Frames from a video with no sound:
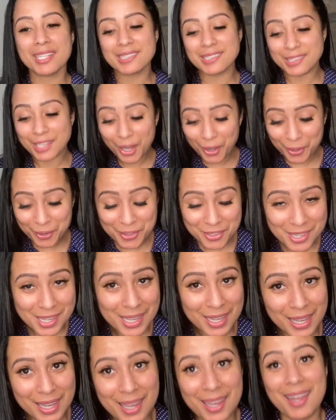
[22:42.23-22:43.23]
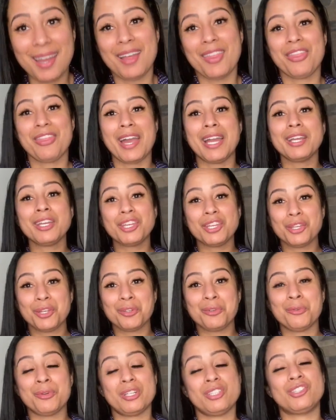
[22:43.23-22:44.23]
So, thank
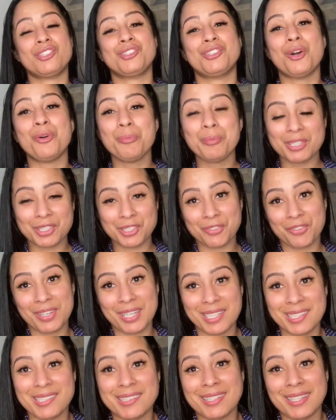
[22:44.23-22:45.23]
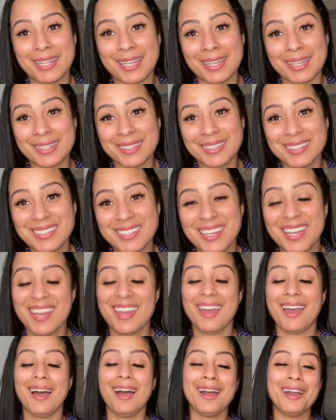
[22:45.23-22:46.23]
you so much for listening.
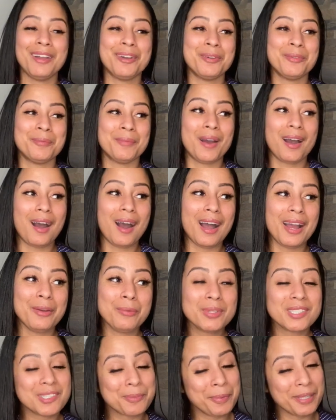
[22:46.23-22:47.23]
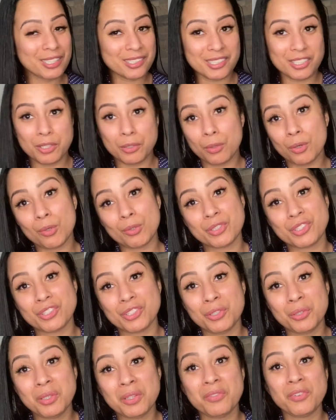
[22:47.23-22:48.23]
I will speak to you all
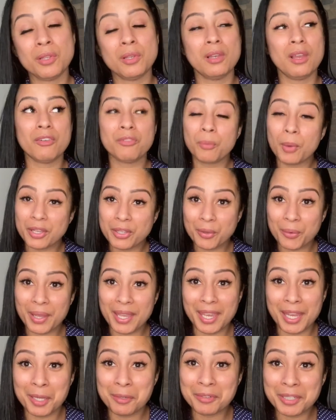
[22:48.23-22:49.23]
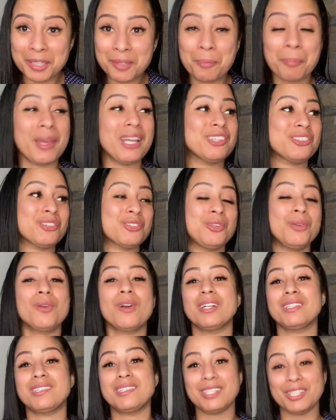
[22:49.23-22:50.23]
soon. If you love what you're hearing, make sure you
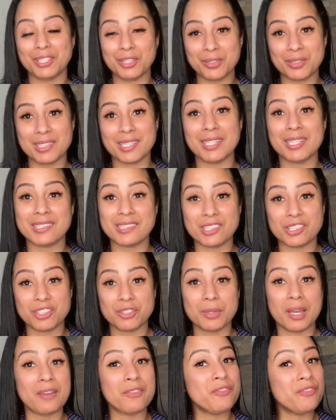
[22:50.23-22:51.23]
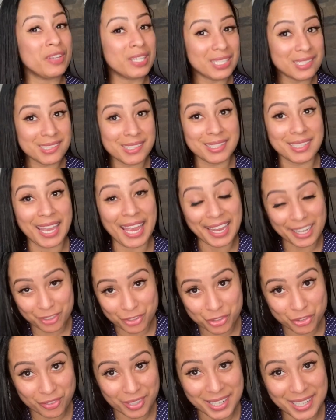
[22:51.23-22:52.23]
continue to listen to Affinity
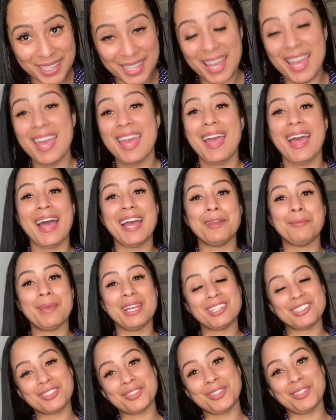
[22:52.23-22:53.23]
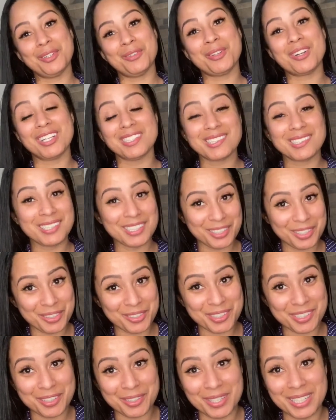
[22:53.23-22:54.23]
Extra, and make sure you continue
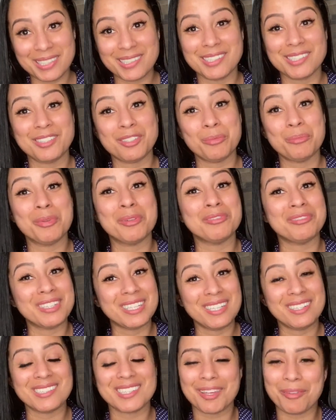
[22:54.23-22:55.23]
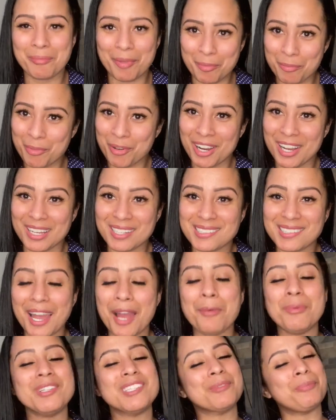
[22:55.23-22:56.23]
to listen to Marie's Memoirs.
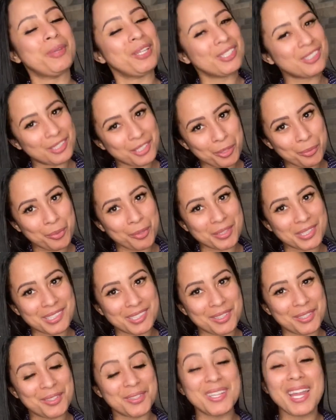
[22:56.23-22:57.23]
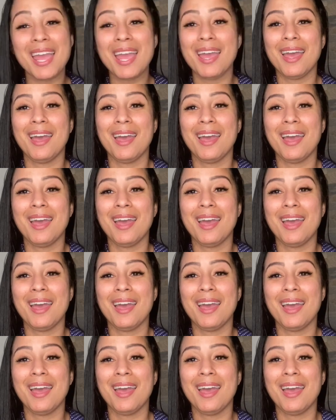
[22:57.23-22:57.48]
I will speak to you all soon.